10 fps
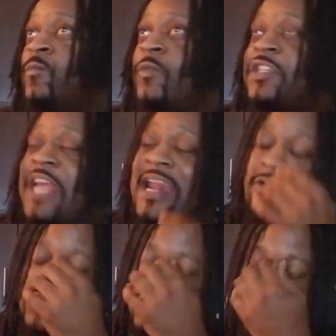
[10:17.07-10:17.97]
shout
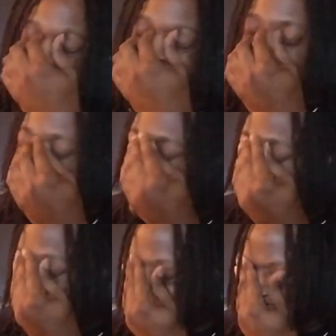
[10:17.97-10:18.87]
out to the black men
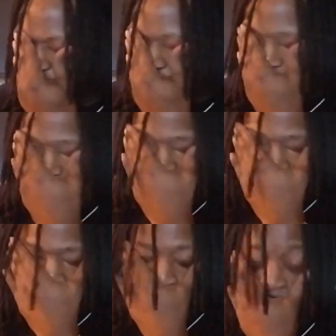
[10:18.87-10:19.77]
and women
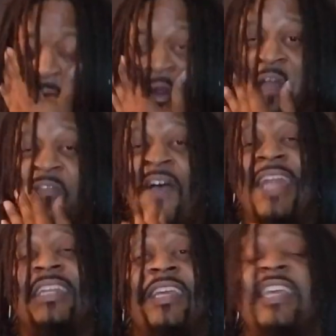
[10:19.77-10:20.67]
who are
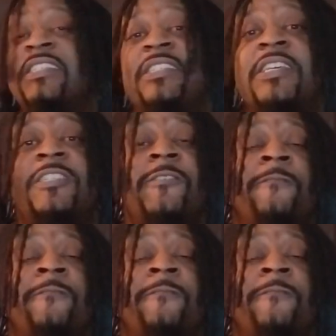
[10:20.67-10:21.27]
fighting against this.